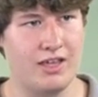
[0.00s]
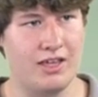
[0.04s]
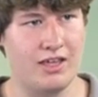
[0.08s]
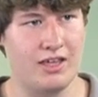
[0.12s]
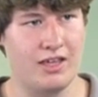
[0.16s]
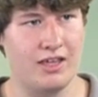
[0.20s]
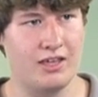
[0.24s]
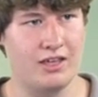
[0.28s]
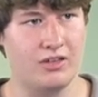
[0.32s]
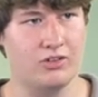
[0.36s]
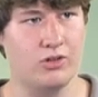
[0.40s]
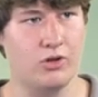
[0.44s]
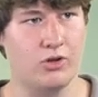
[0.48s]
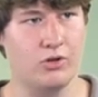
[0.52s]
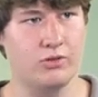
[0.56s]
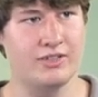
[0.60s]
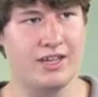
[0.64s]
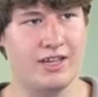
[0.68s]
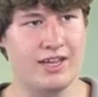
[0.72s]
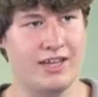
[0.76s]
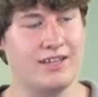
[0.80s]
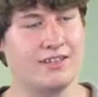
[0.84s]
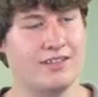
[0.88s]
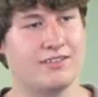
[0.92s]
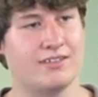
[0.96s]
a node
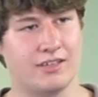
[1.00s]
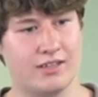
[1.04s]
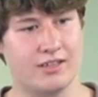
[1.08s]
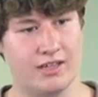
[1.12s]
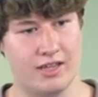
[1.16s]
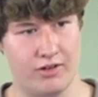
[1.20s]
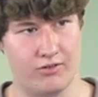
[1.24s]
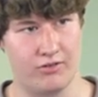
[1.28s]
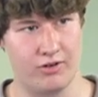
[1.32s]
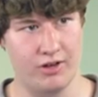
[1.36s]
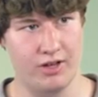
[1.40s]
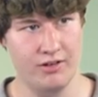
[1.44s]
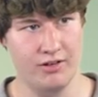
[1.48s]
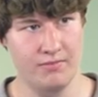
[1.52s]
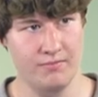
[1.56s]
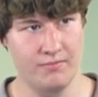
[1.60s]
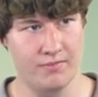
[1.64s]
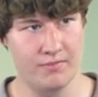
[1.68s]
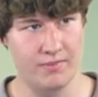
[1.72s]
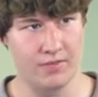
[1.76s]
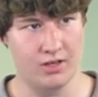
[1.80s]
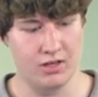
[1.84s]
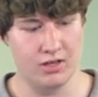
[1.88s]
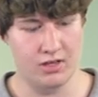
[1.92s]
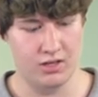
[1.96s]
editing area.
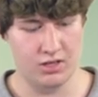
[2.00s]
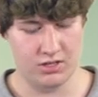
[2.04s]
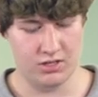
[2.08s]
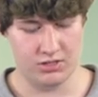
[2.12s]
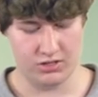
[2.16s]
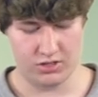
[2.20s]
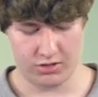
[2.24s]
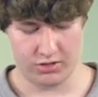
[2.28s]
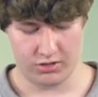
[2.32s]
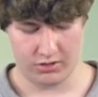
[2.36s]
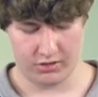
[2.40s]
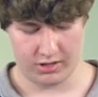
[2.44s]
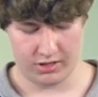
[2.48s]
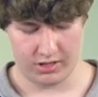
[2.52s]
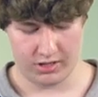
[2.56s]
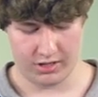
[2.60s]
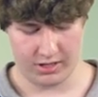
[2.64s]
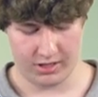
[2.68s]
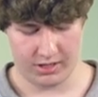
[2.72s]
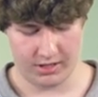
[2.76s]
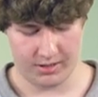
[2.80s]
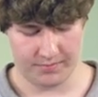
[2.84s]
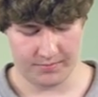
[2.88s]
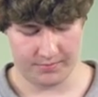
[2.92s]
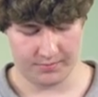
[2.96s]
Mm -hmm. So
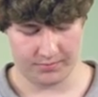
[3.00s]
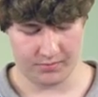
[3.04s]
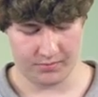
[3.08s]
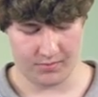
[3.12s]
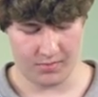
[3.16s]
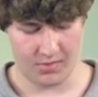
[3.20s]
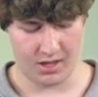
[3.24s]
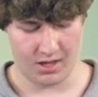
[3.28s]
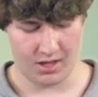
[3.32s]
um,